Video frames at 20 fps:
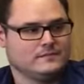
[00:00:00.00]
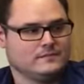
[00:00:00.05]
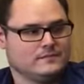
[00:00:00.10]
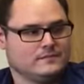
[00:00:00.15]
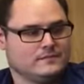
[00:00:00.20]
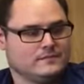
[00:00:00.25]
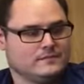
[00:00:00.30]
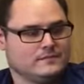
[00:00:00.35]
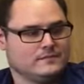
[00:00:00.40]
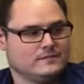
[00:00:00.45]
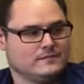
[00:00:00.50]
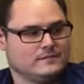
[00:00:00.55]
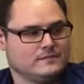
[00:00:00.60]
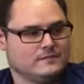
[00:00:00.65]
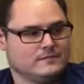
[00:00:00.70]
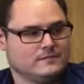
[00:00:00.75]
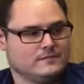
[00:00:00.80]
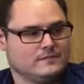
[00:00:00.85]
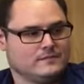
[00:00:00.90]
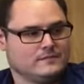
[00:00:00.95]

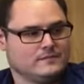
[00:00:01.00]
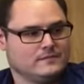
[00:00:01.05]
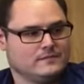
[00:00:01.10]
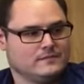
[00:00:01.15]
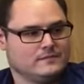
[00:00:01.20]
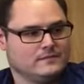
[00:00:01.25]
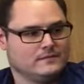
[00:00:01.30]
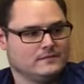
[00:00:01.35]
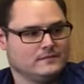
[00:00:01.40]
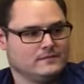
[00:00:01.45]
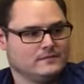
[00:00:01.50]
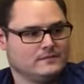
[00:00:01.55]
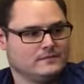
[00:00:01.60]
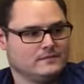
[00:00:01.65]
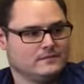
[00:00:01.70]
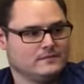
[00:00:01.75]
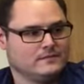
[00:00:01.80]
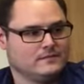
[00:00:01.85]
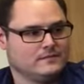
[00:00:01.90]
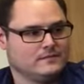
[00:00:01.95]

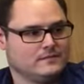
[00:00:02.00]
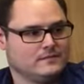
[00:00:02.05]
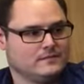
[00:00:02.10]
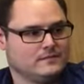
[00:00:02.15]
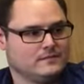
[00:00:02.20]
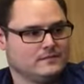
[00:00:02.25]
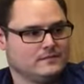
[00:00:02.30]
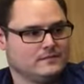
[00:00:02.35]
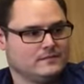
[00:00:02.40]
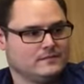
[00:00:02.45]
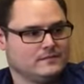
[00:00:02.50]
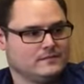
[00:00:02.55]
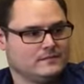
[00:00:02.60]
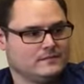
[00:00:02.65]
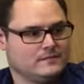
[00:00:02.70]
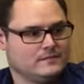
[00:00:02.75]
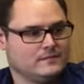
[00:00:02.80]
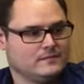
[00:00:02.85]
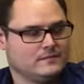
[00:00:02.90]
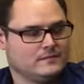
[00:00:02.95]

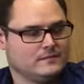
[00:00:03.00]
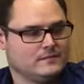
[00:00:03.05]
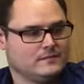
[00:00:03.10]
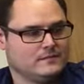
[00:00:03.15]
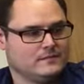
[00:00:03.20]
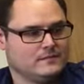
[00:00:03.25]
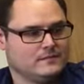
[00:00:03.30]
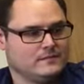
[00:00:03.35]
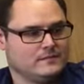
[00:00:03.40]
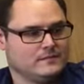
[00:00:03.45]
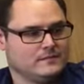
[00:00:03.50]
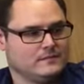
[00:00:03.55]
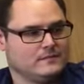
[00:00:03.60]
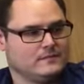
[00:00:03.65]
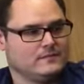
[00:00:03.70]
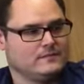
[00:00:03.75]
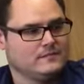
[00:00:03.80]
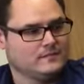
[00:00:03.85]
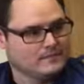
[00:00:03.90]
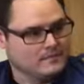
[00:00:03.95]

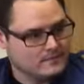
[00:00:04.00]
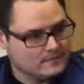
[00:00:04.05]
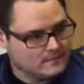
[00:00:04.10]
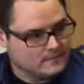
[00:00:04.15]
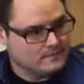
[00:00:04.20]
(not speaking)